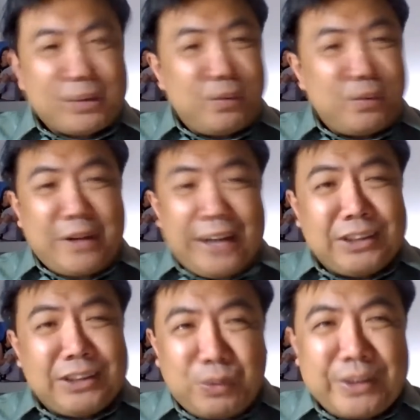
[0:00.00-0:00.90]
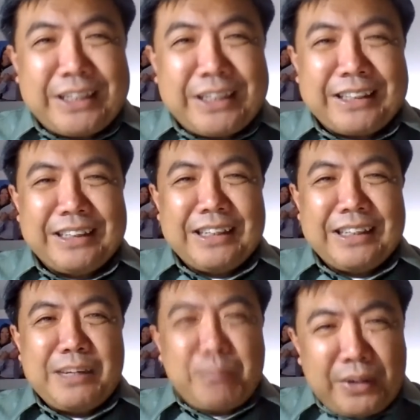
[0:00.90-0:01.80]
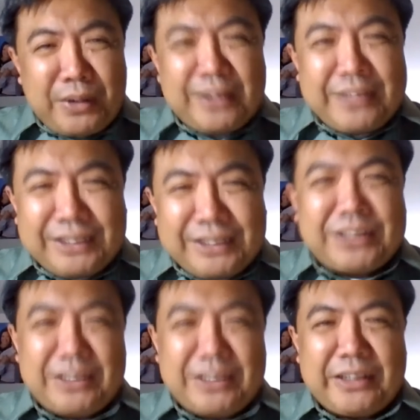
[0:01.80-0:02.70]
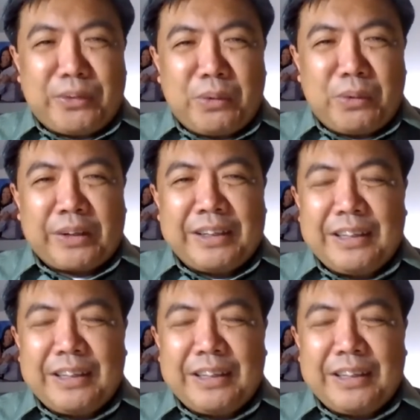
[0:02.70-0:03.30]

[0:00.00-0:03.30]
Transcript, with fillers: So God is working. Prayer is the greater work.